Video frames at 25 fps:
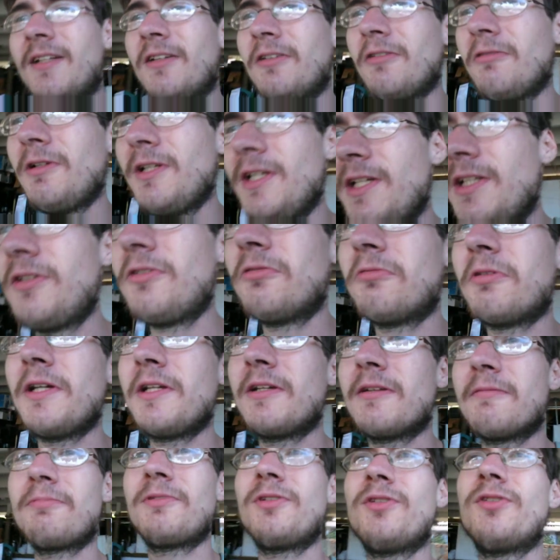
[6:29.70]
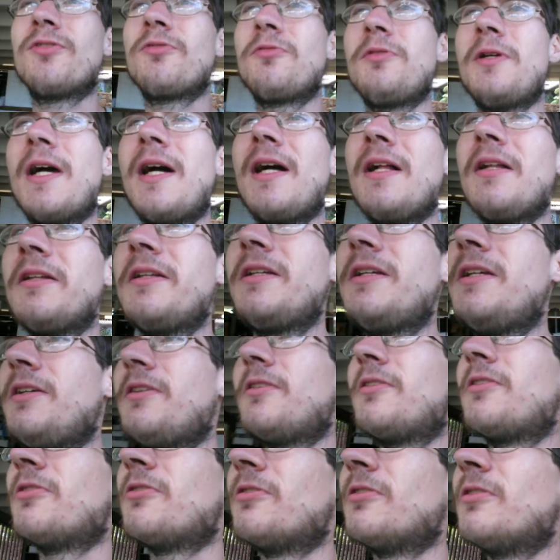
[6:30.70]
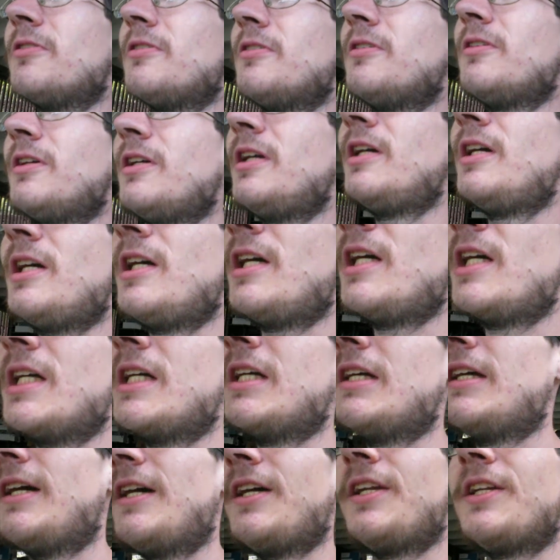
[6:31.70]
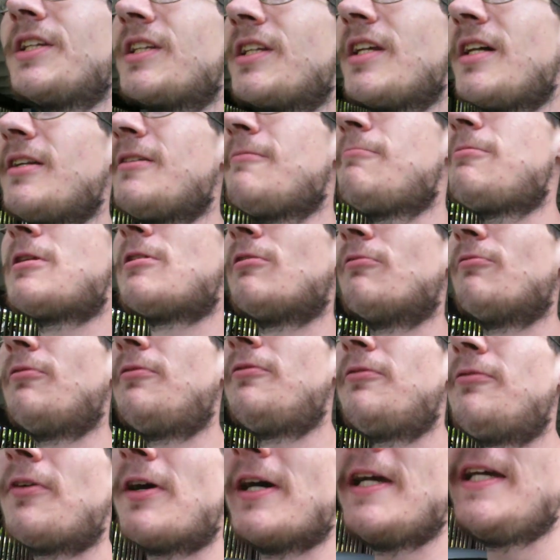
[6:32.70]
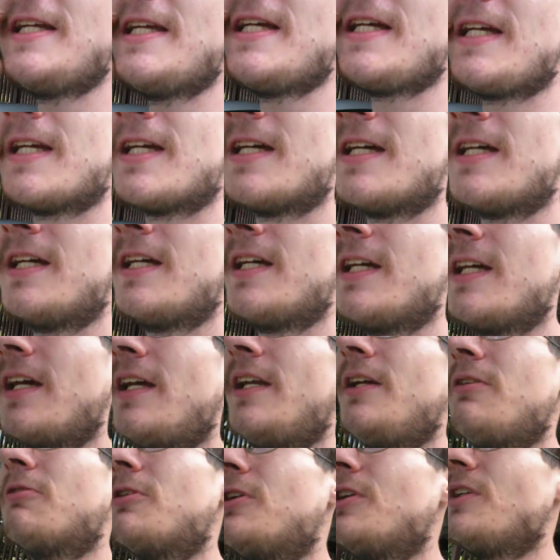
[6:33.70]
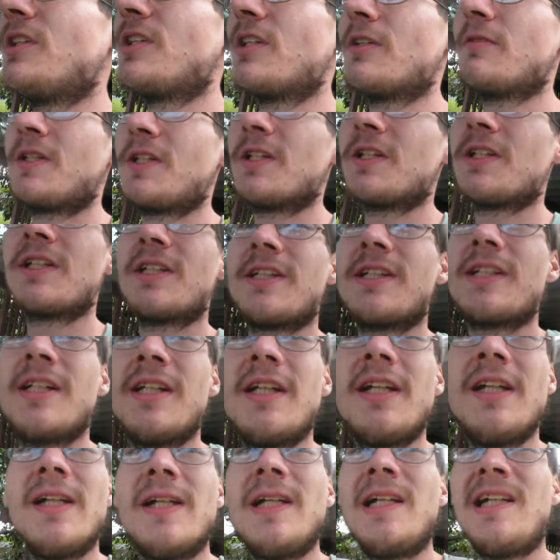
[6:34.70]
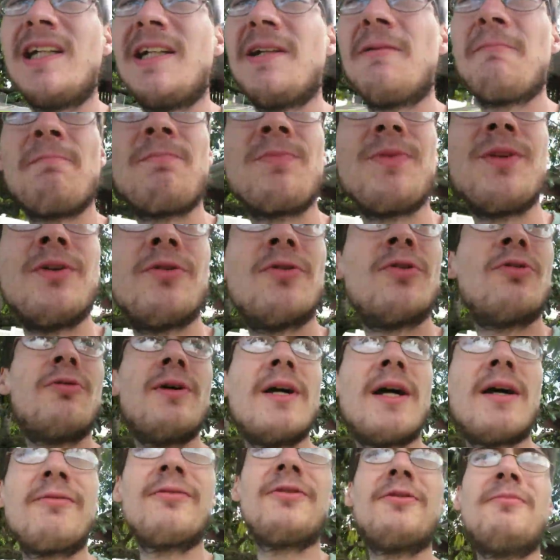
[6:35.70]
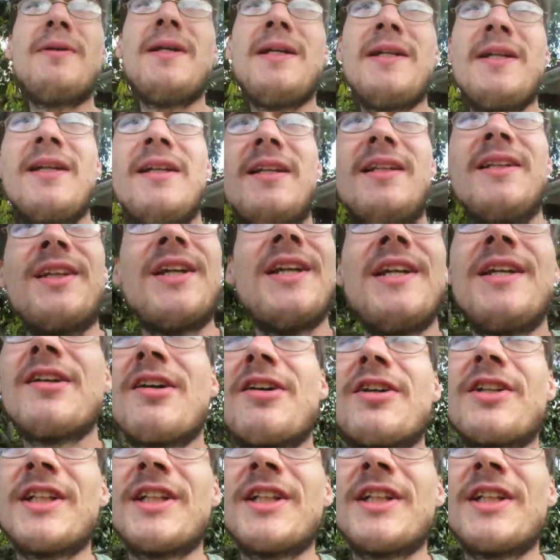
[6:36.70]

We need to wake up to the reality, you know. And it's not about fighting anyone. It's just, you know, we have to take our